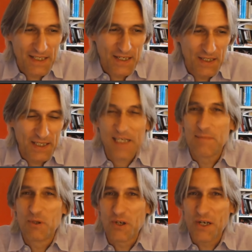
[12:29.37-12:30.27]
uh,
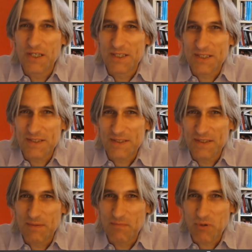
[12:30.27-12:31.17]
Nakamura had
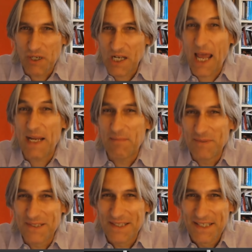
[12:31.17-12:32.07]

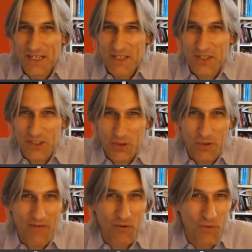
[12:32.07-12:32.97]
proclaimed that
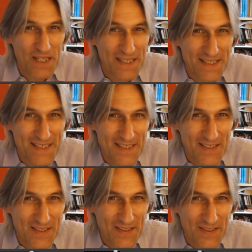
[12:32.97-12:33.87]
whoever
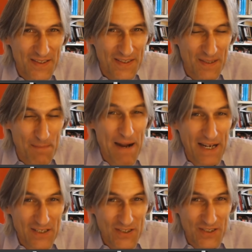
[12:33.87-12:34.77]
wins the
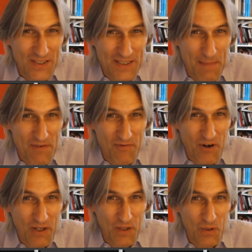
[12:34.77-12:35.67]
match in the semi
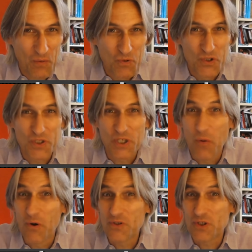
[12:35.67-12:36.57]
final would
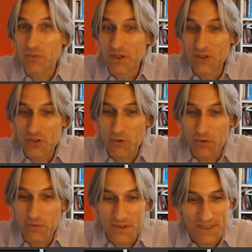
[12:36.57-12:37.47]
go on to win the
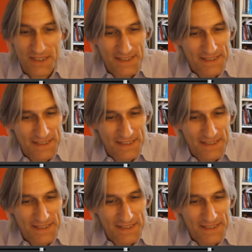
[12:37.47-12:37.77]
tournament.